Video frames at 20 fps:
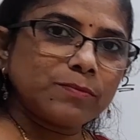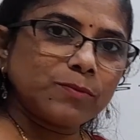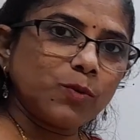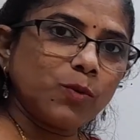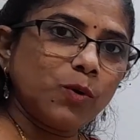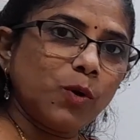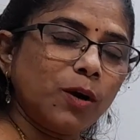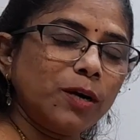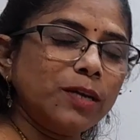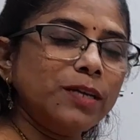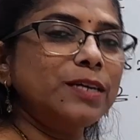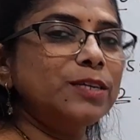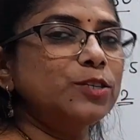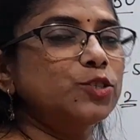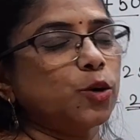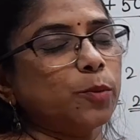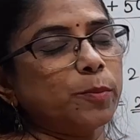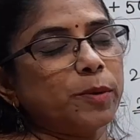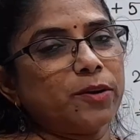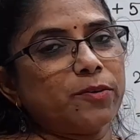coordinate
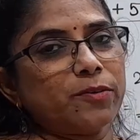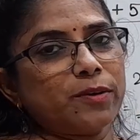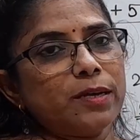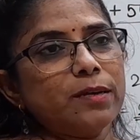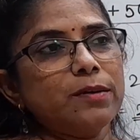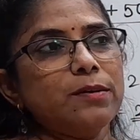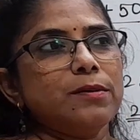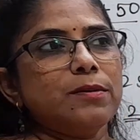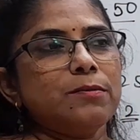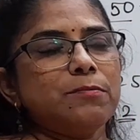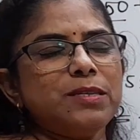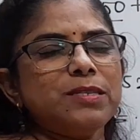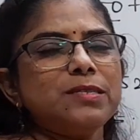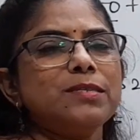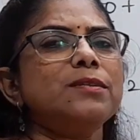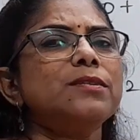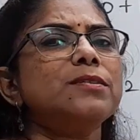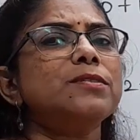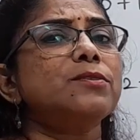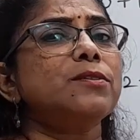geometry. Means
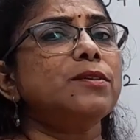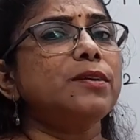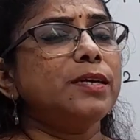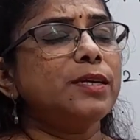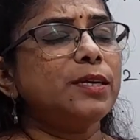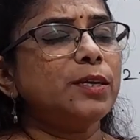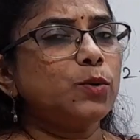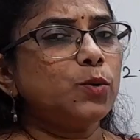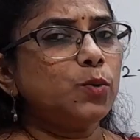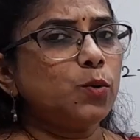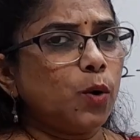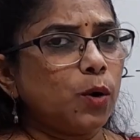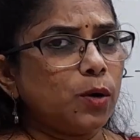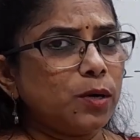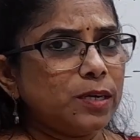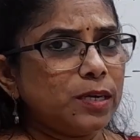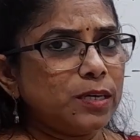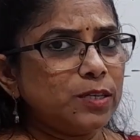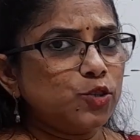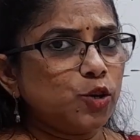it is related to
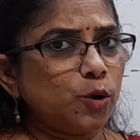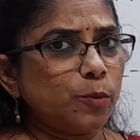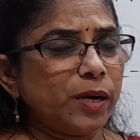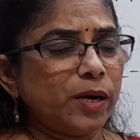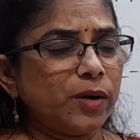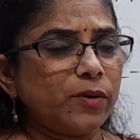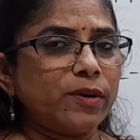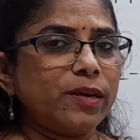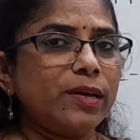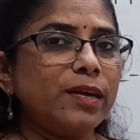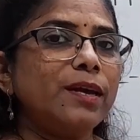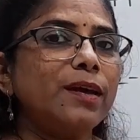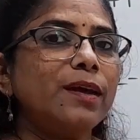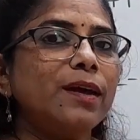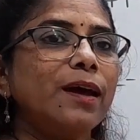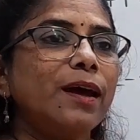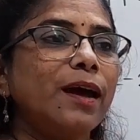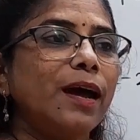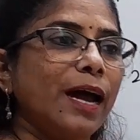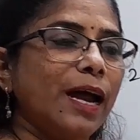coordinate geometry
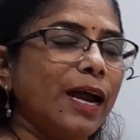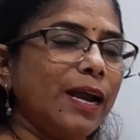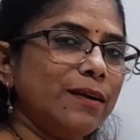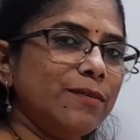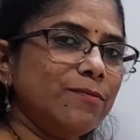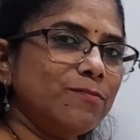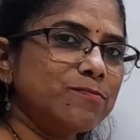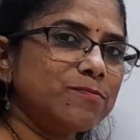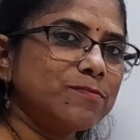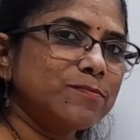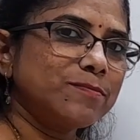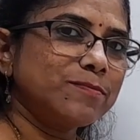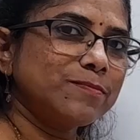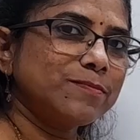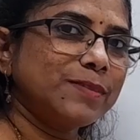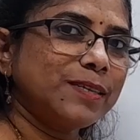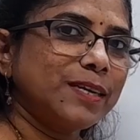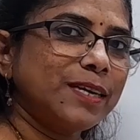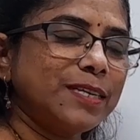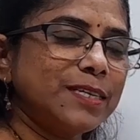and
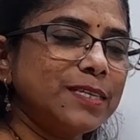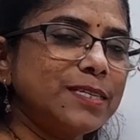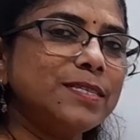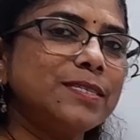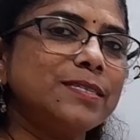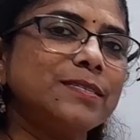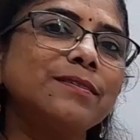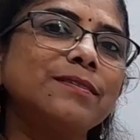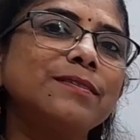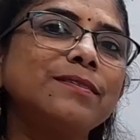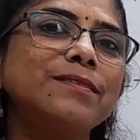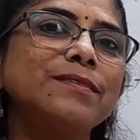it is